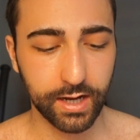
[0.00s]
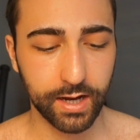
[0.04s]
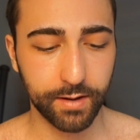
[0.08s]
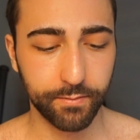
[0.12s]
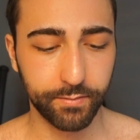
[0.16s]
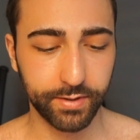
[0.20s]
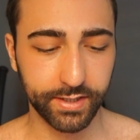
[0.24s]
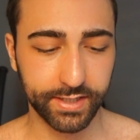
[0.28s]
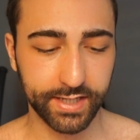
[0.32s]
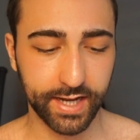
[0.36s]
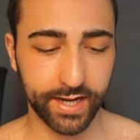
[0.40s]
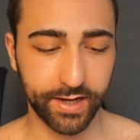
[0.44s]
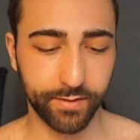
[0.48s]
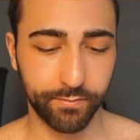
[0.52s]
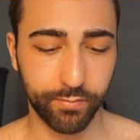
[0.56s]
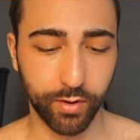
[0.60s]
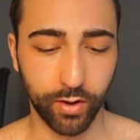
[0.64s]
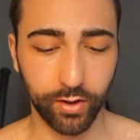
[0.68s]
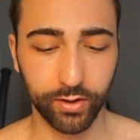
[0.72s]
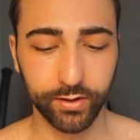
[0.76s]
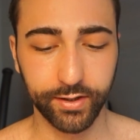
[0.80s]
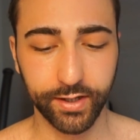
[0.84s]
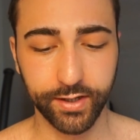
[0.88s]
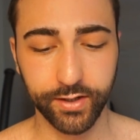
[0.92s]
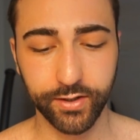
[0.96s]
Besides
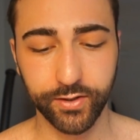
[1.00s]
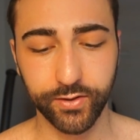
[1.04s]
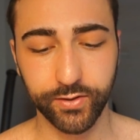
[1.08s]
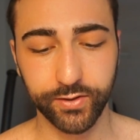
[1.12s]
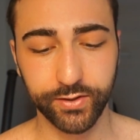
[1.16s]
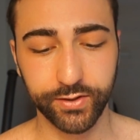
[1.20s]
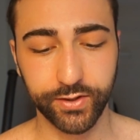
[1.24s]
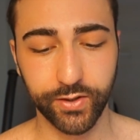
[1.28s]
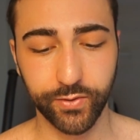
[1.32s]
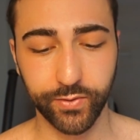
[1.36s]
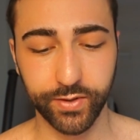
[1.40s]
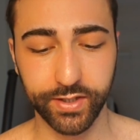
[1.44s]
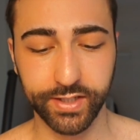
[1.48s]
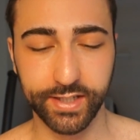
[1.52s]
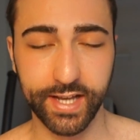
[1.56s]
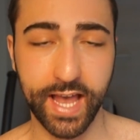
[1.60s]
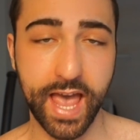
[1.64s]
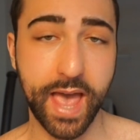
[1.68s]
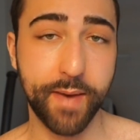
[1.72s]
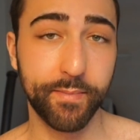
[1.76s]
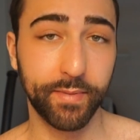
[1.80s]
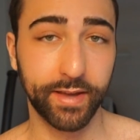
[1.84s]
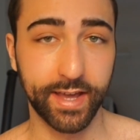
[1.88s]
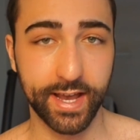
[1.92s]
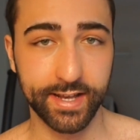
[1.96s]
boldenone, there is
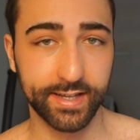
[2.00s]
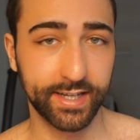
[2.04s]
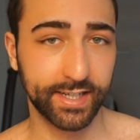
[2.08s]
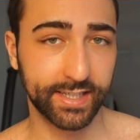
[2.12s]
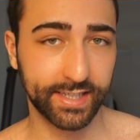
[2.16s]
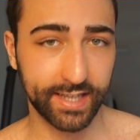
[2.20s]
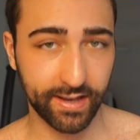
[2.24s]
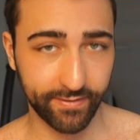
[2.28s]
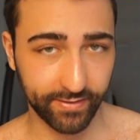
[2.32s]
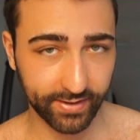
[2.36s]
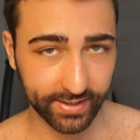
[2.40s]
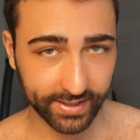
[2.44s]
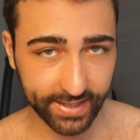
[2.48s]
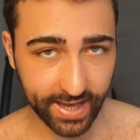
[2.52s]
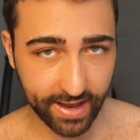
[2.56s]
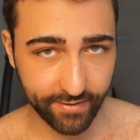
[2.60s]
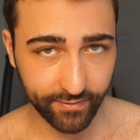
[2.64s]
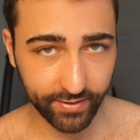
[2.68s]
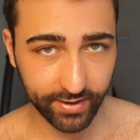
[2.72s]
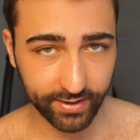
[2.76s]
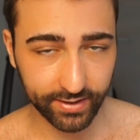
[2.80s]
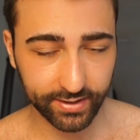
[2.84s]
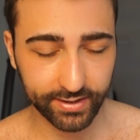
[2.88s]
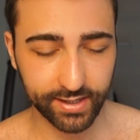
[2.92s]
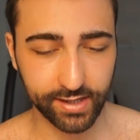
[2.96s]

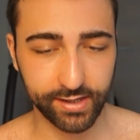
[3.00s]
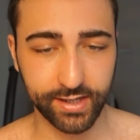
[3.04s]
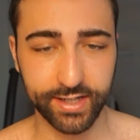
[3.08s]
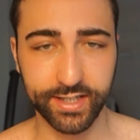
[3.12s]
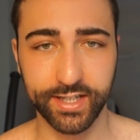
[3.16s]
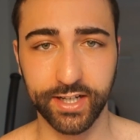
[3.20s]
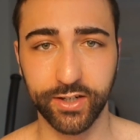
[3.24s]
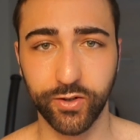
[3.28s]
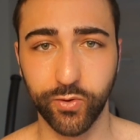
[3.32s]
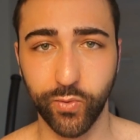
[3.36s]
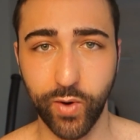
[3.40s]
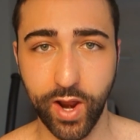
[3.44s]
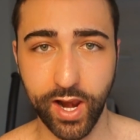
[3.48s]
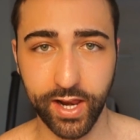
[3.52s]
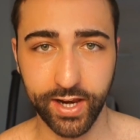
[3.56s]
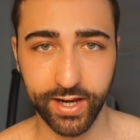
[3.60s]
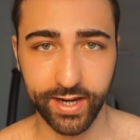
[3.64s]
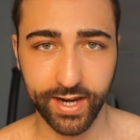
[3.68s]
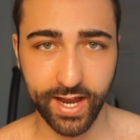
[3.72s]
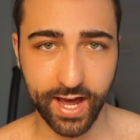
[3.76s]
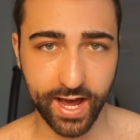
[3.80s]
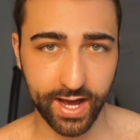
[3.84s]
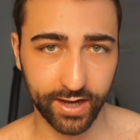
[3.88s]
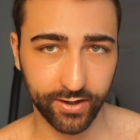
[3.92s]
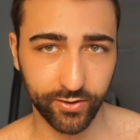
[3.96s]
MK677, that is a
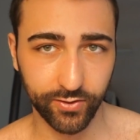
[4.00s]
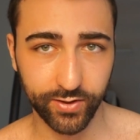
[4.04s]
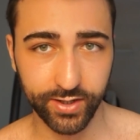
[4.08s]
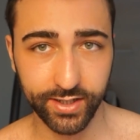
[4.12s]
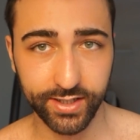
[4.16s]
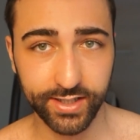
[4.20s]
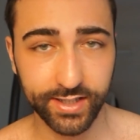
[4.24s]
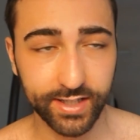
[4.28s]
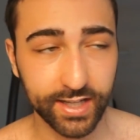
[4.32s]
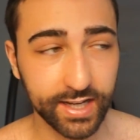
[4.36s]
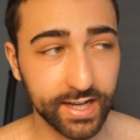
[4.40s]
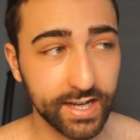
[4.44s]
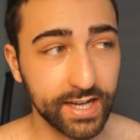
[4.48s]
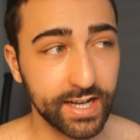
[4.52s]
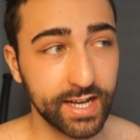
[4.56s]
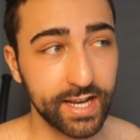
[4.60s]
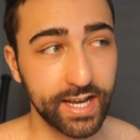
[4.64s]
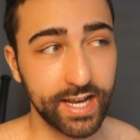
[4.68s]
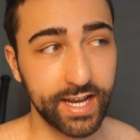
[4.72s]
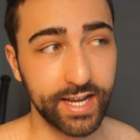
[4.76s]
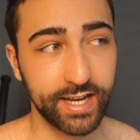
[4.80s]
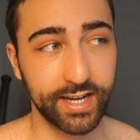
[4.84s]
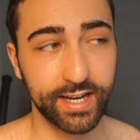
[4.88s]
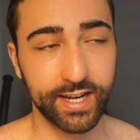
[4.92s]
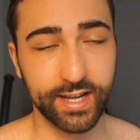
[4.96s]
ghrelin agonist
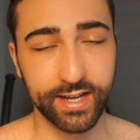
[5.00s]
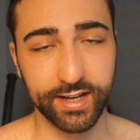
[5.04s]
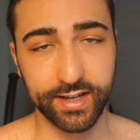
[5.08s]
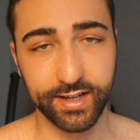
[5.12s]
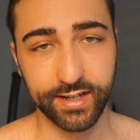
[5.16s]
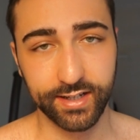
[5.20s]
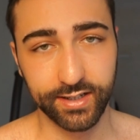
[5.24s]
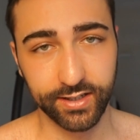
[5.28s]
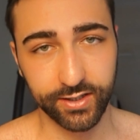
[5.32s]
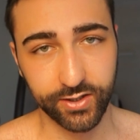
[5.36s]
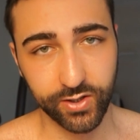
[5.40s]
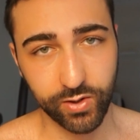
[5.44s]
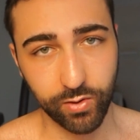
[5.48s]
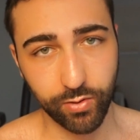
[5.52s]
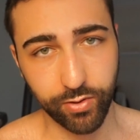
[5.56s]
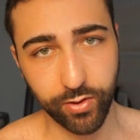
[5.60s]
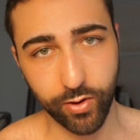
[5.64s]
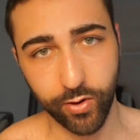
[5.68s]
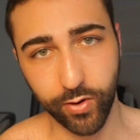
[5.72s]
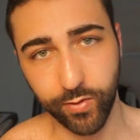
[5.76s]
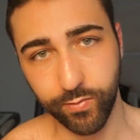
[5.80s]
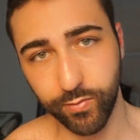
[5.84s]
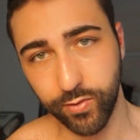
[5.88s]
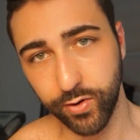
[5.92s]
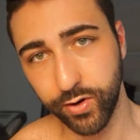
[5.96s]
in growth
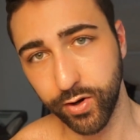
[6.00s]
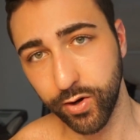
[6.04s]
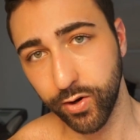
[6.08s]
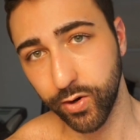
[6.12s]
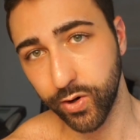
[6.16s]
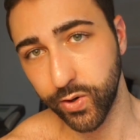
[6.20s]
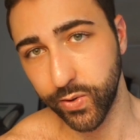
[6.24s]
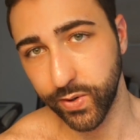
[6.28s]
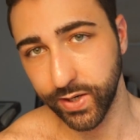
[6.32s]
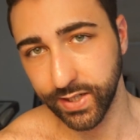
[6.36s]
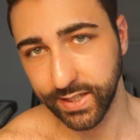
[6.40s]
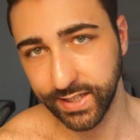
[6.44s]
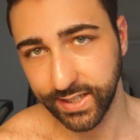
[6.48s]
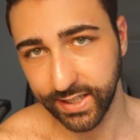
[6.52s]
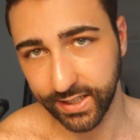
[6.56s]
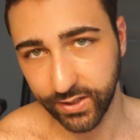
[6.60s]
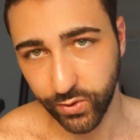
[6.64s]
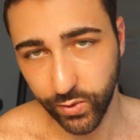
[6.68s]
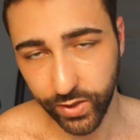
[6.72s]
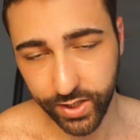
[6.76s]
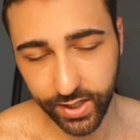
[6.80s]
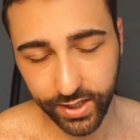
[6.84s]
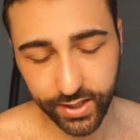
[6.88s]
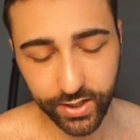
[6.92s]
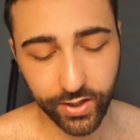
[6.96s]
hormone oral
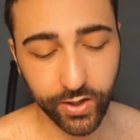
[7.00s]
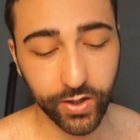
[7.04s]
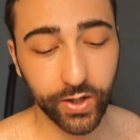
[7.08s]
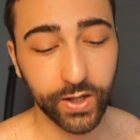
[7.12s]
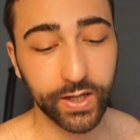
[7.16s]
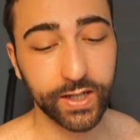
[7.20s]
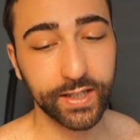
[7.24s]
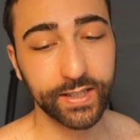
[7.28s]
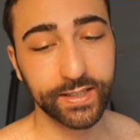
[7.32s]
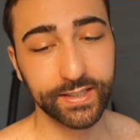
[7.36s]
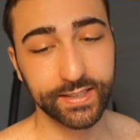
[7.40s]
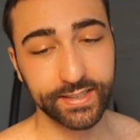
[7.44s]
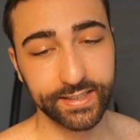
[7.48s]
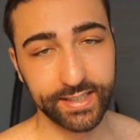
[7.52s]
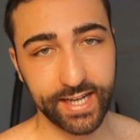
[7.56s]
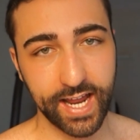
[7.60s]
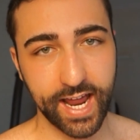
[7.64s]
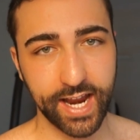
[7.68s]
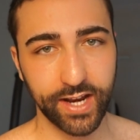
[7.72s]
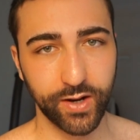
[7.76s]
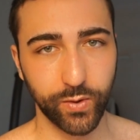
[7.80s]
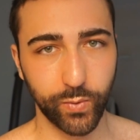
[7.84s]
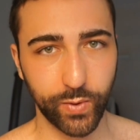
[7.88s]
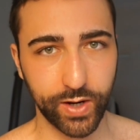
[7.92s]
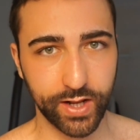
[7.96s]
secretagogue
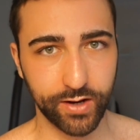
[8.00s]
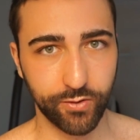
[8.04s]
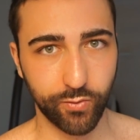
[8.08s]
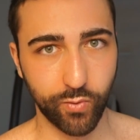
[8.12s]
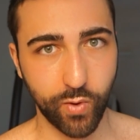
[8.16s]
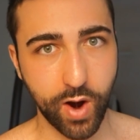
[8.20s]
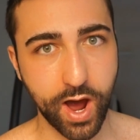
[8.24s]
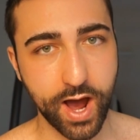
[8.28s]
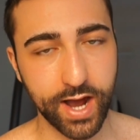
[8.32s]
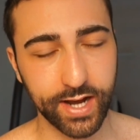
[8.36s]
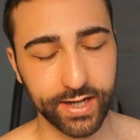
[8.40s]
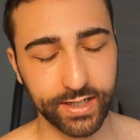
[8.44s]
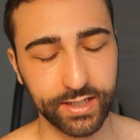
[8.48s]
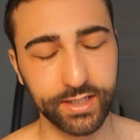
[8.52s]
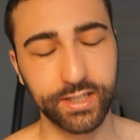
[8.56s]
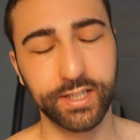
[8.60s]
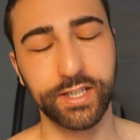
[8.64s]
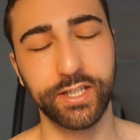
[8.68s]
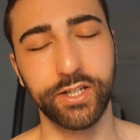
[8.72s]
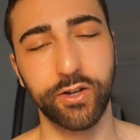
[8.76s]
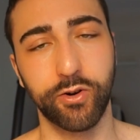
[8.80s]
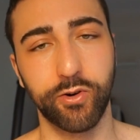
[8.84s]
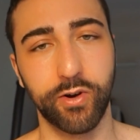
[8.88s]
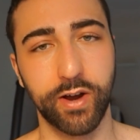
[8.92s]
that will rise your